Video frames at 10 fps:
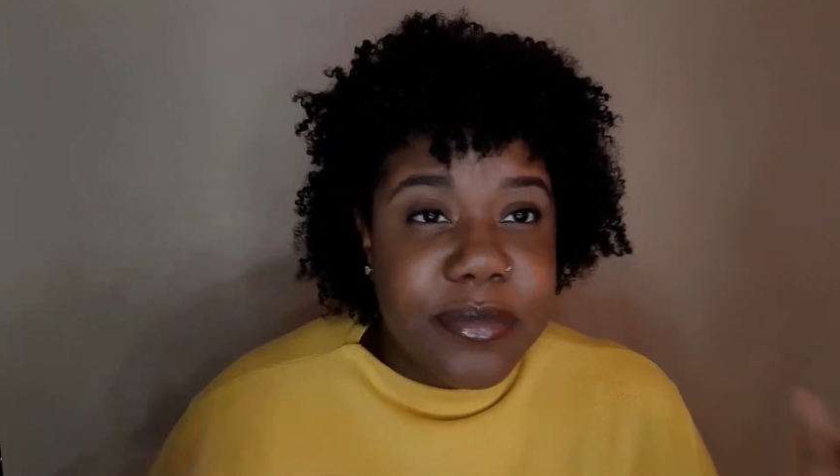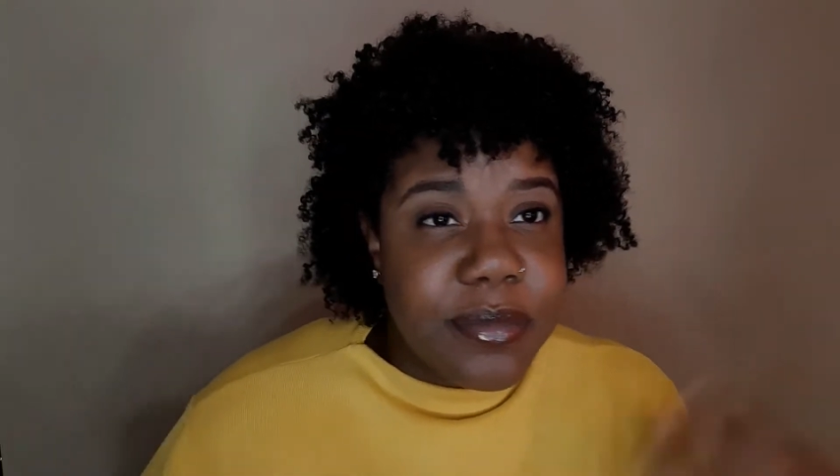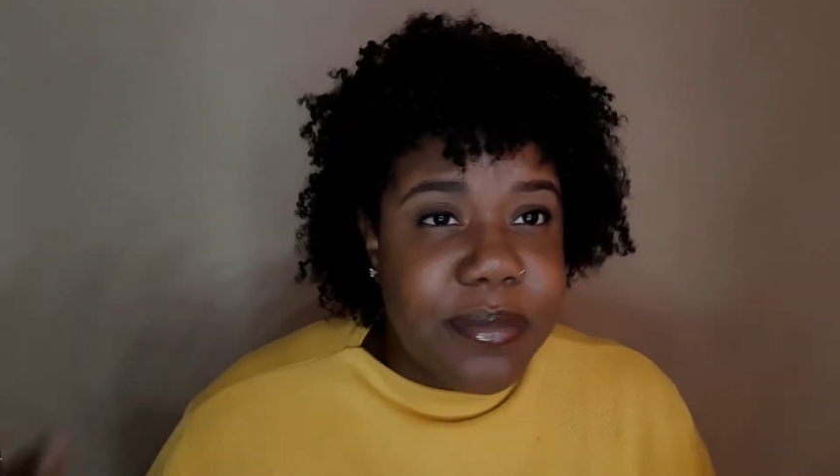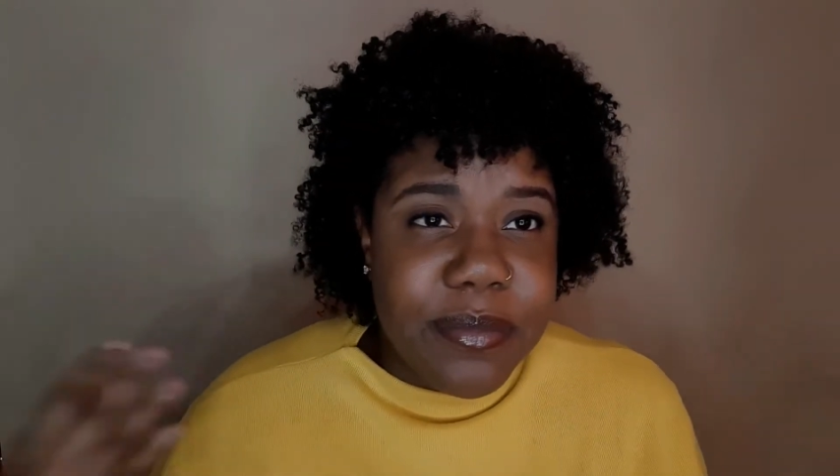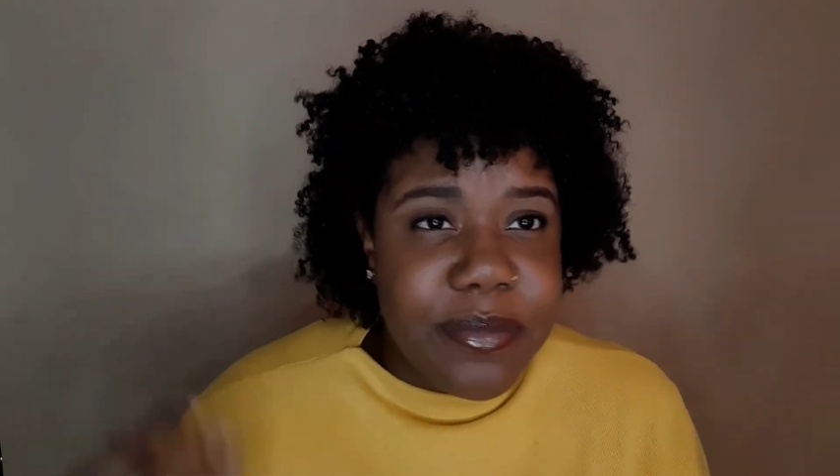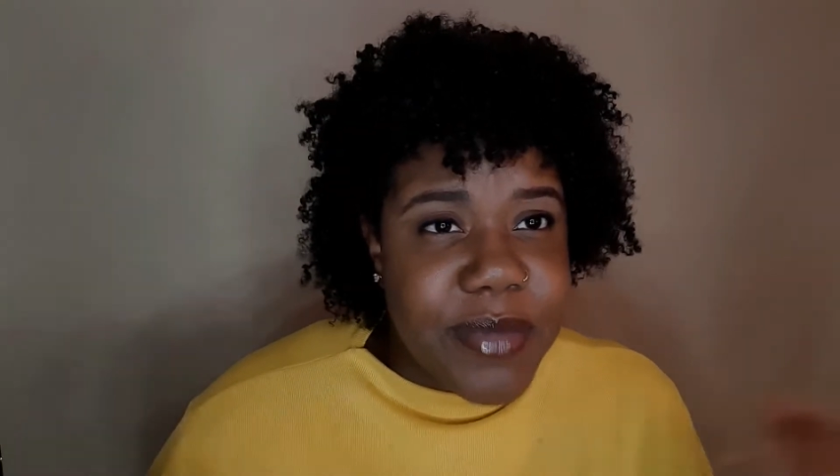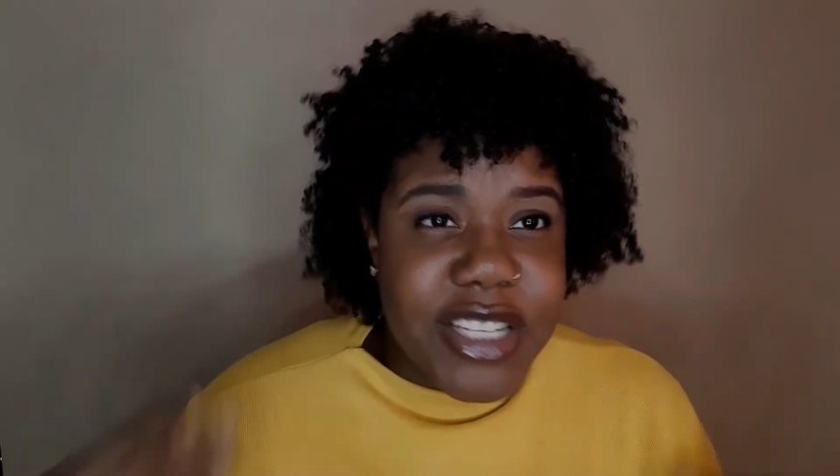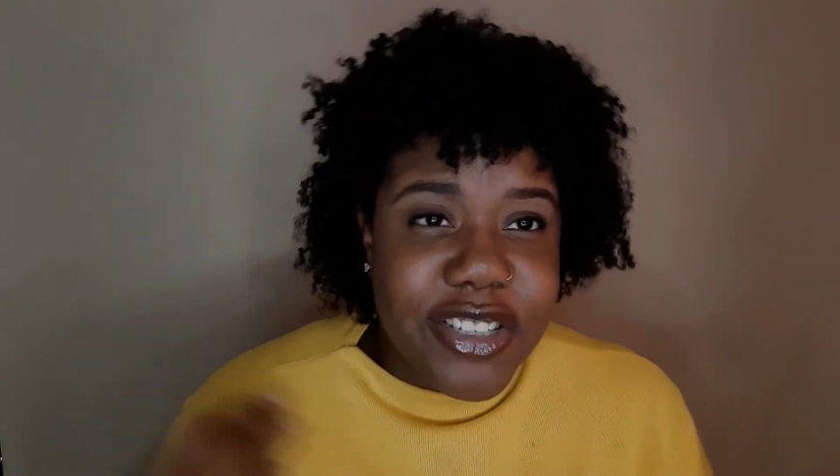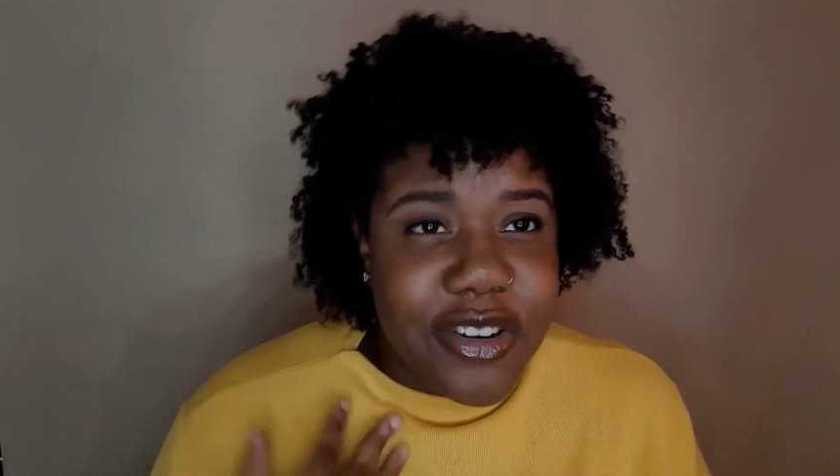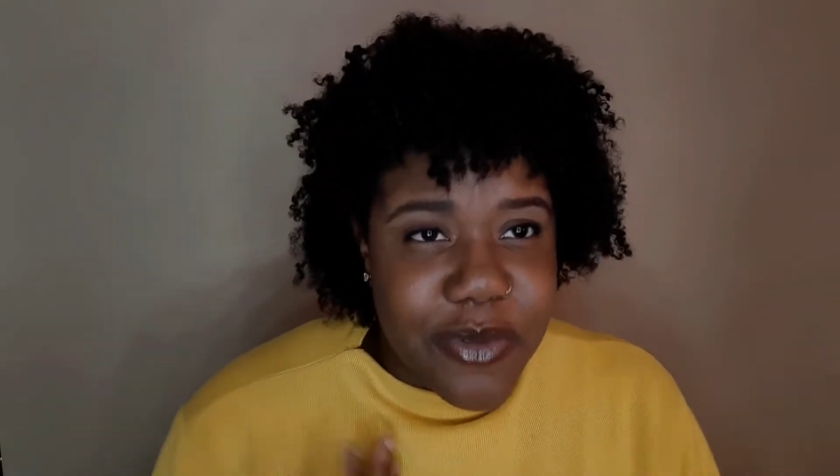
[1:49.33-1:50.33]

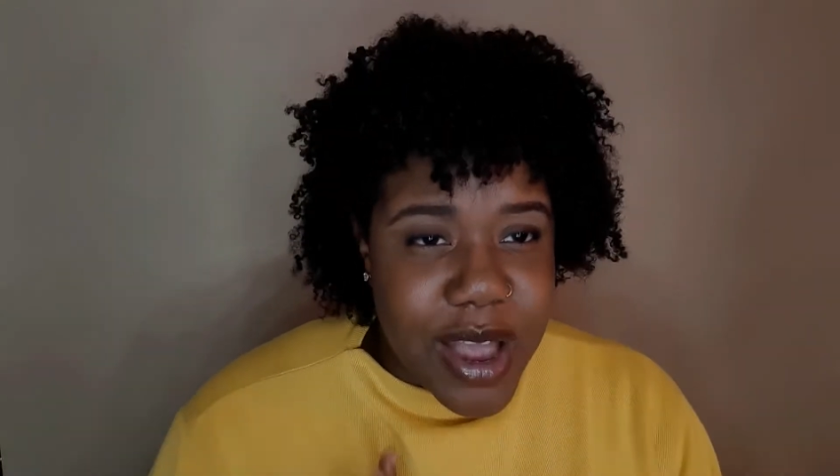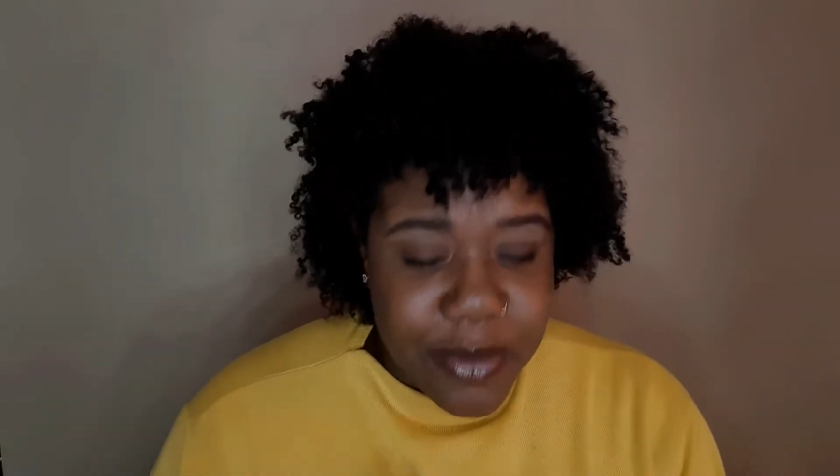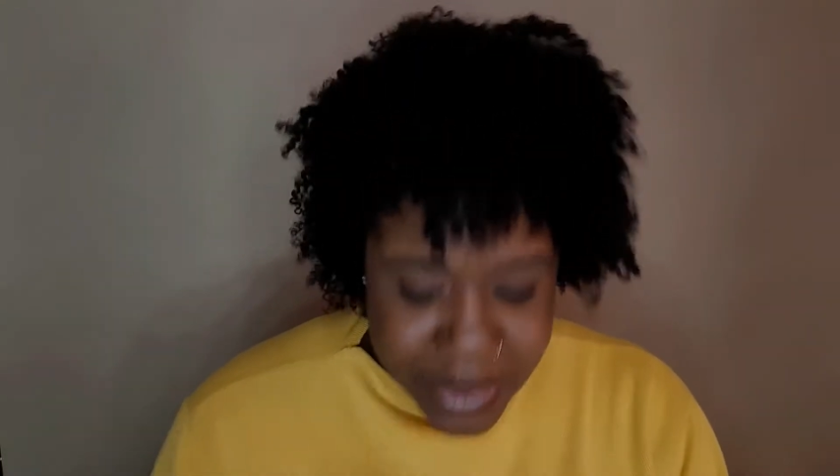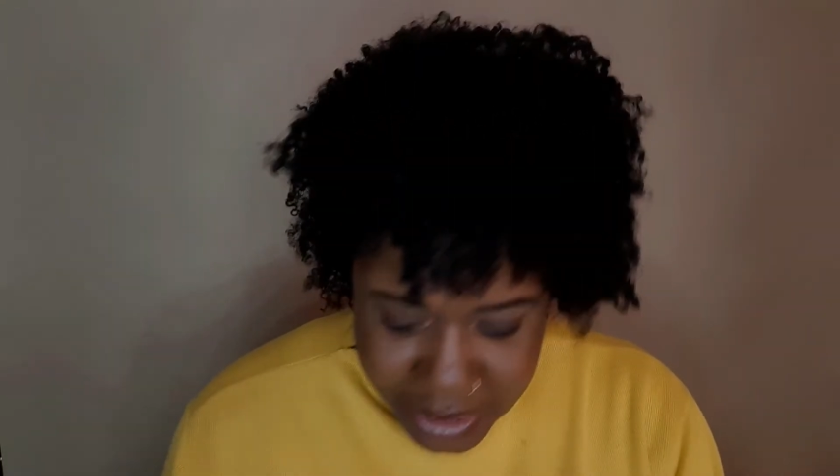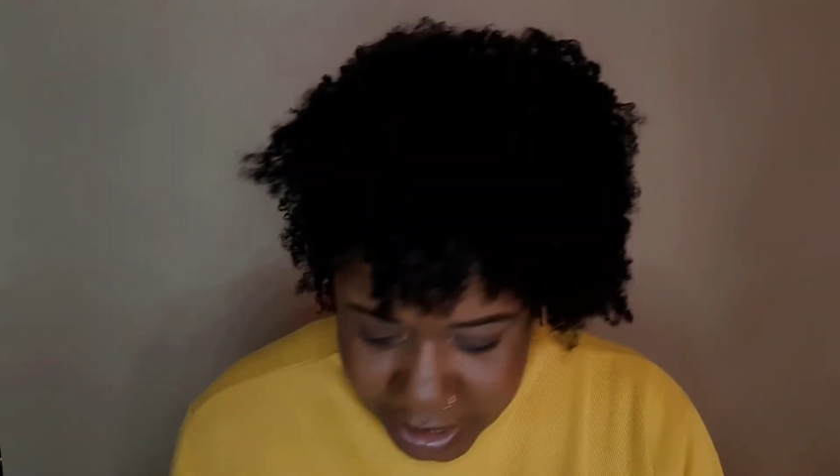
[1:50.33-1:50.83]
messing around with